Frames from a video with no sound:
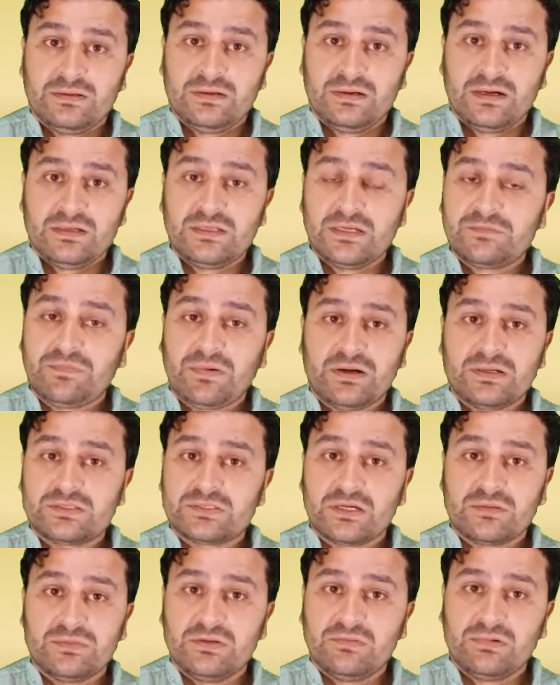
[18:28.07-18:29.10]
other parts
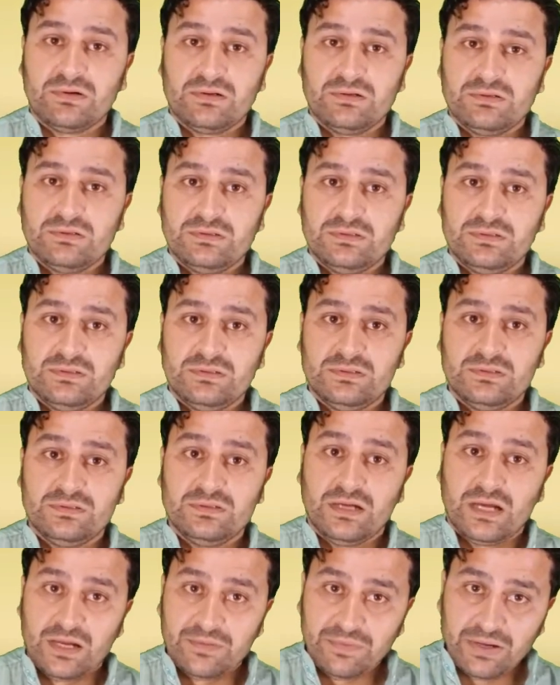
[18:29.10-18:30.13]
of the world.
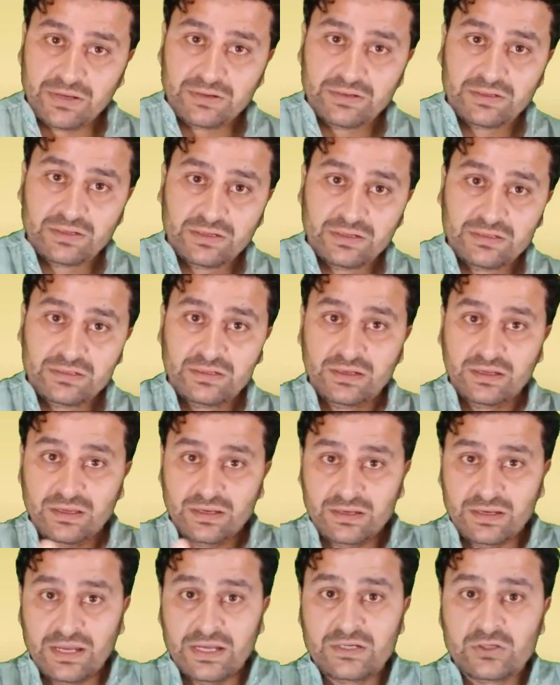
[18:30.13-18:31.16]
American,
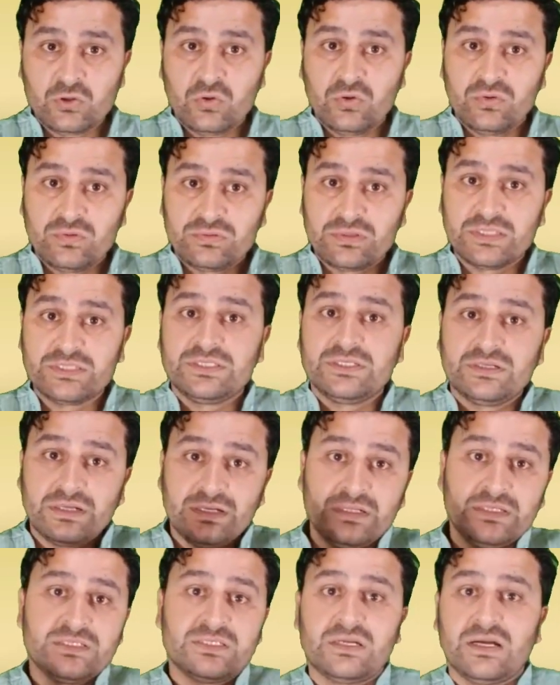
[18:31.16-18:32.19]
NATO, Russian,
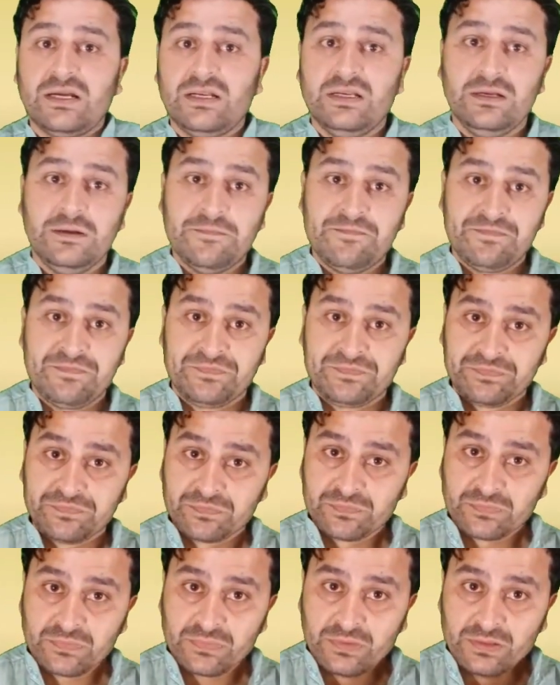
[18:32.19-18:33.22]
and Israeli
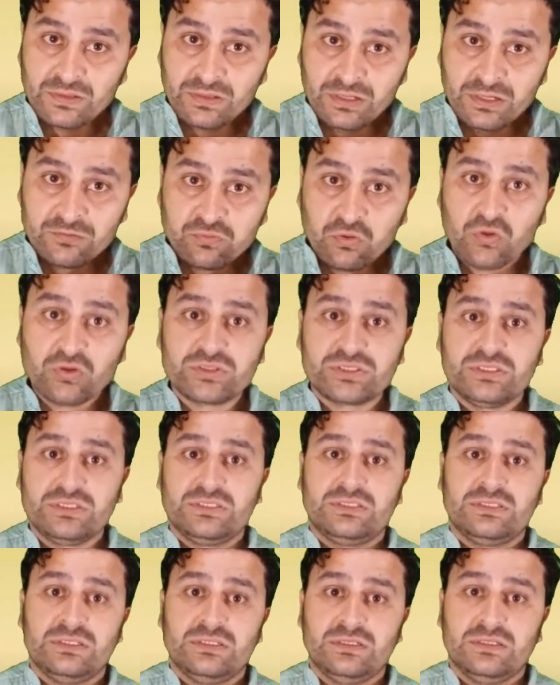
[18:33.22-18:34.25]

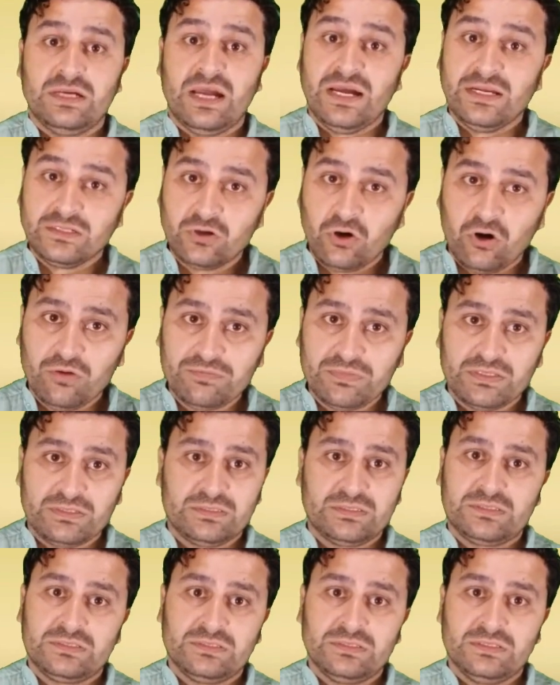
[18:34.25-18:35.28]
forces and
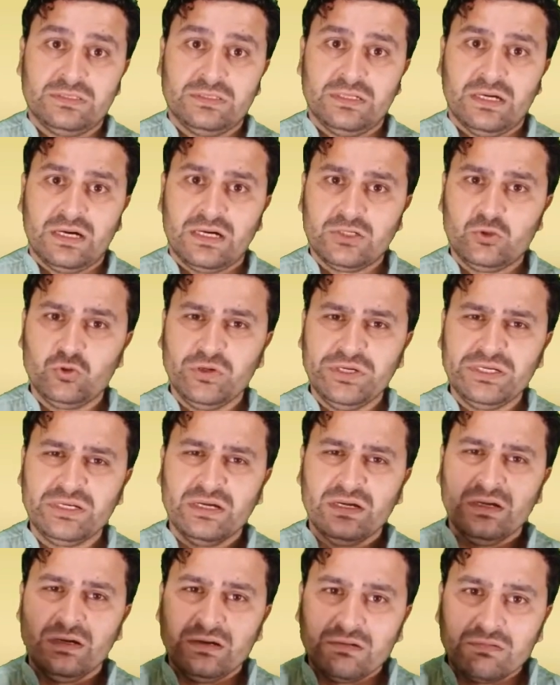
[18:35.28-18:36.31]
governments are doing
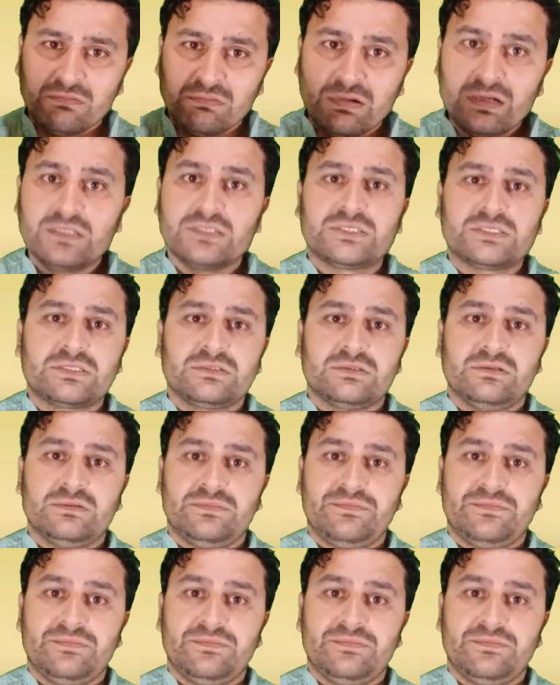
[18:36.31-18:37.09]
worst